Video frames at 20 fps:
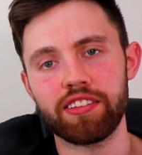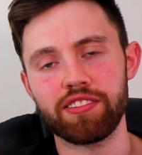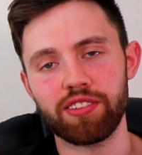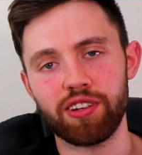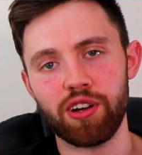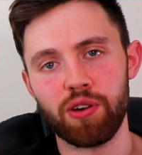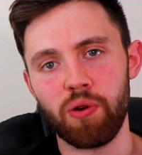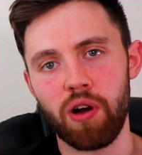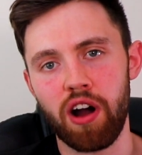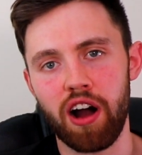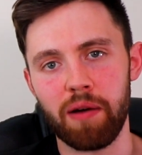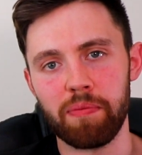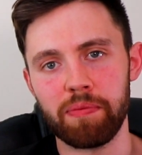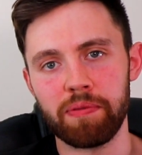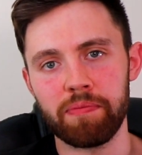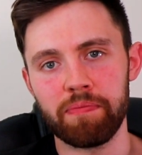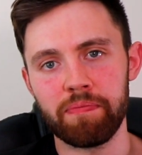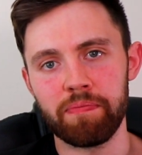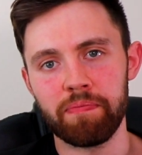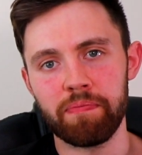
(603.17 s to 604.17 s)
to go up.
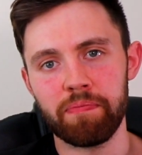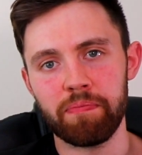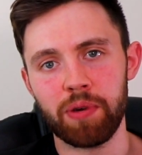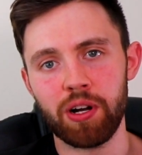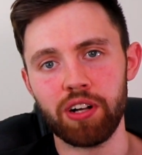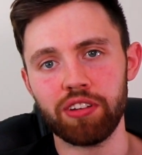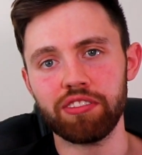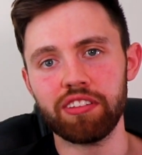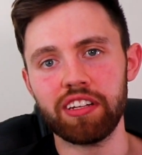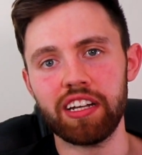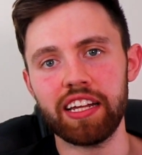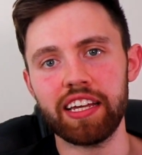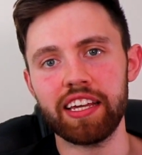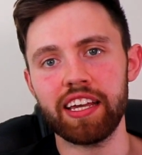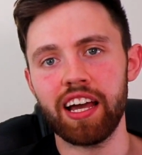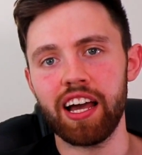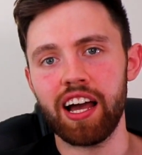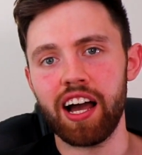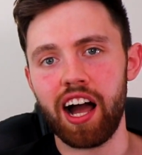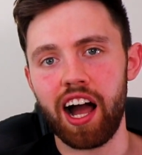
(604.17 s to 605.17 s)
Personally,
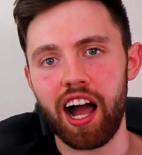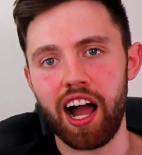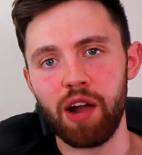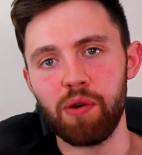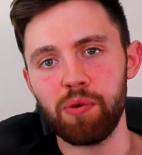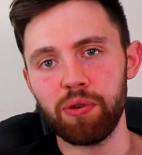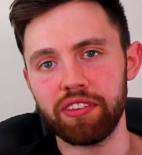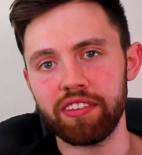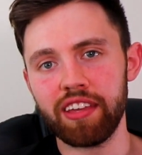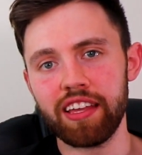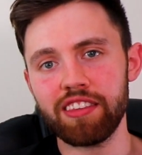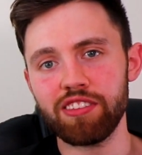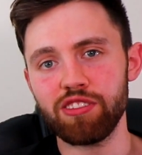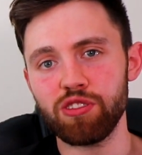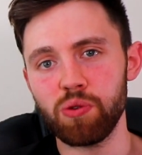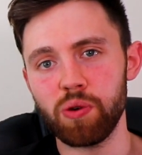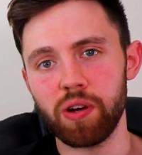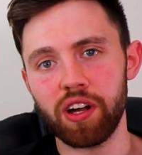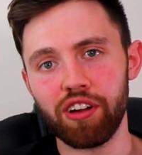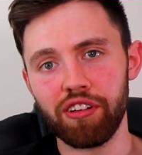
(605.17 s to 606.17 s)
I would tend
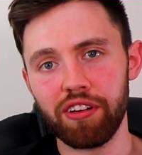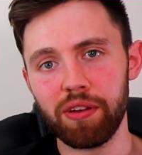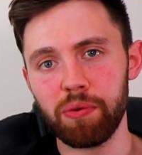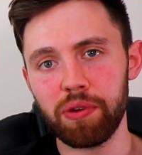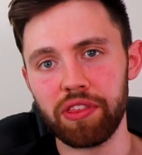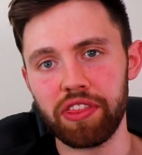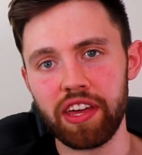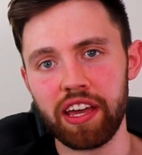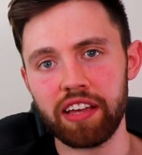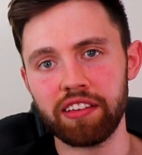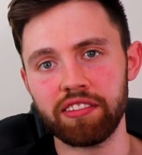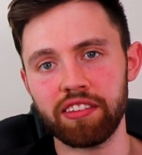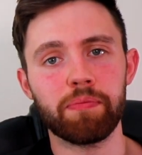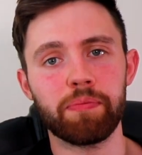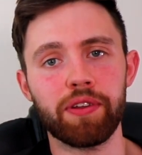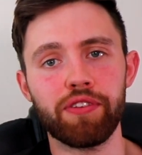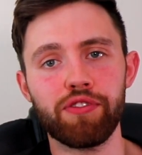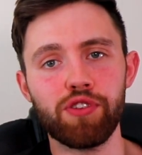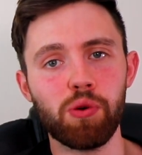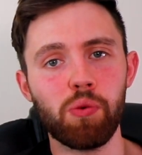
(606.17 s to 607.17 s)
to agree with this,
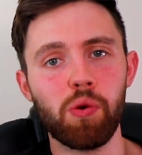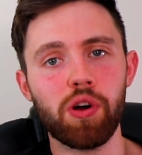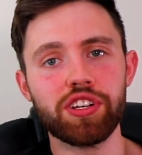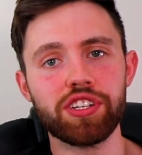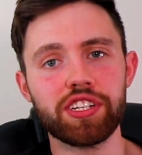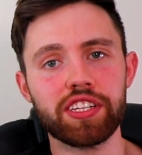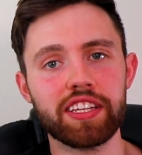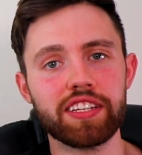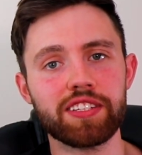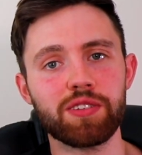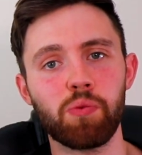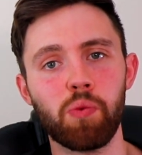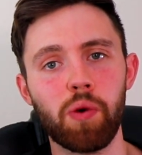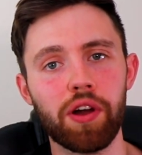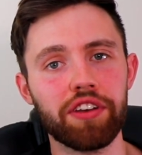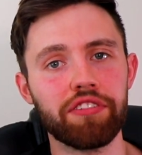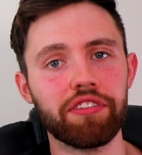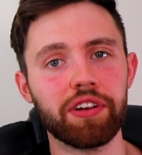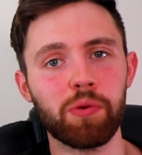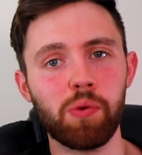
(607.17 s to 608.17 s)
but if you're watching this and
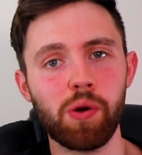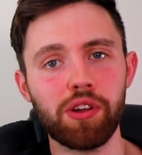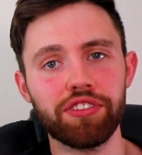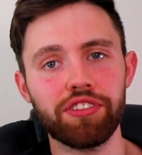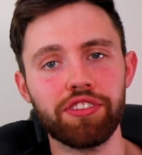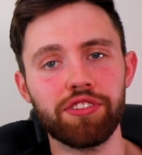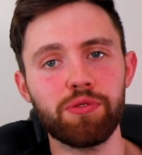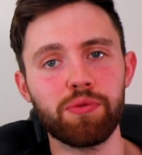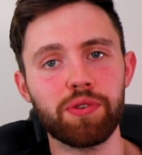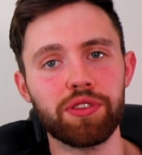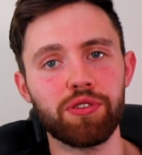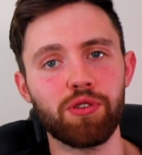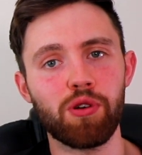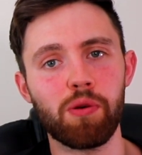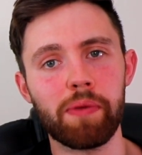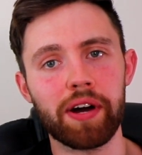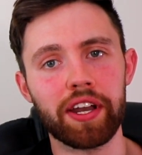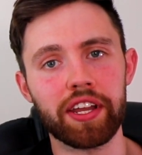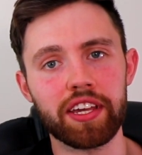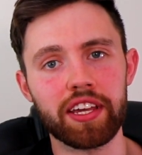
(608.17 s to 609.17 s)
wondering what to do with your
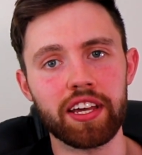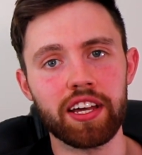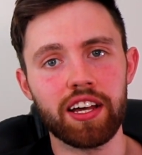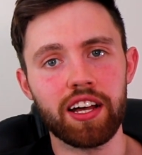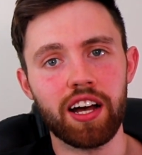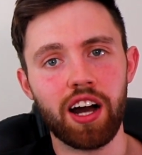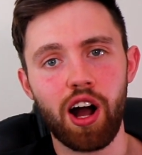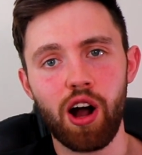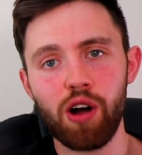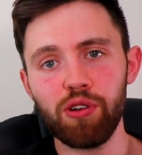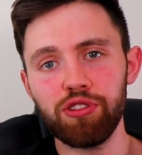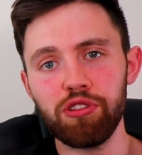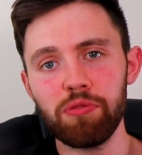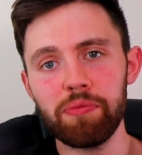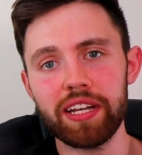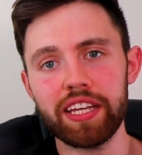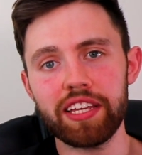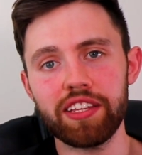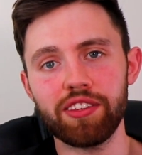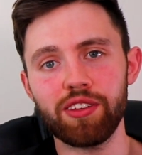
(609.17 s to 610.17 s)
money,
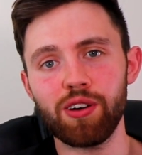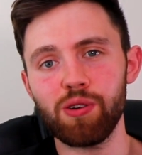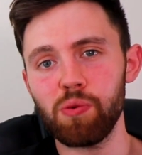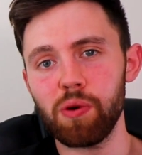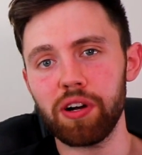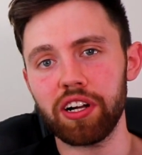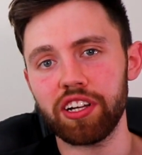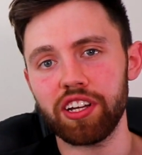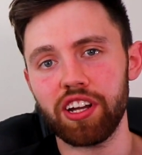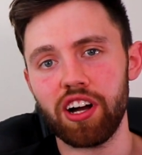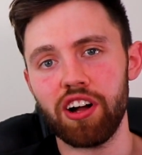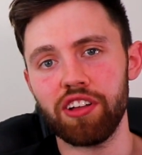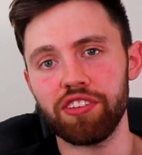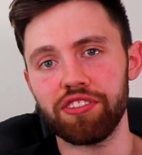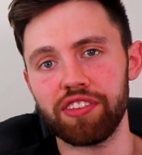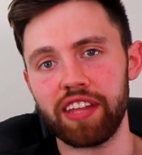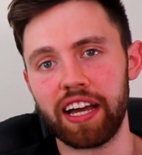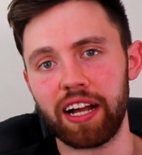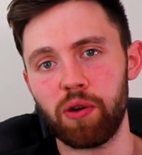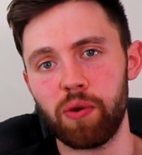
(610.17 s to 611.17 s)
ultimately no one can
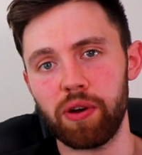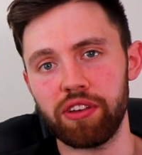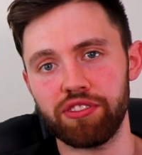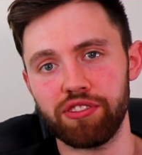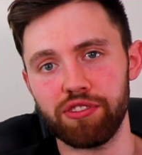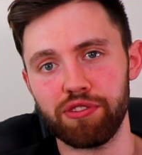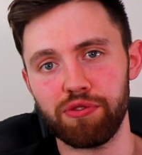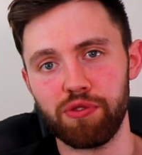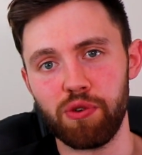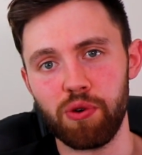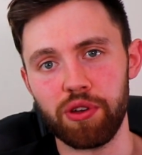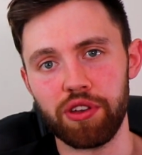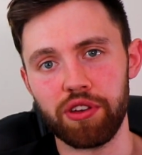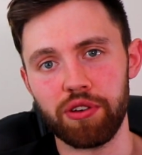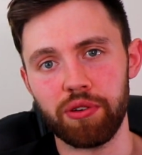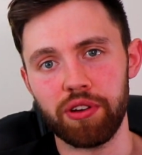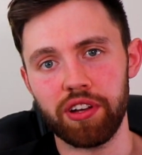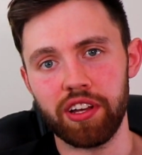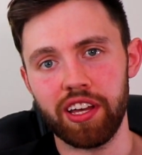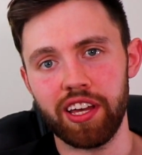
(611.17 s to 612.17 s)
answer that question for you.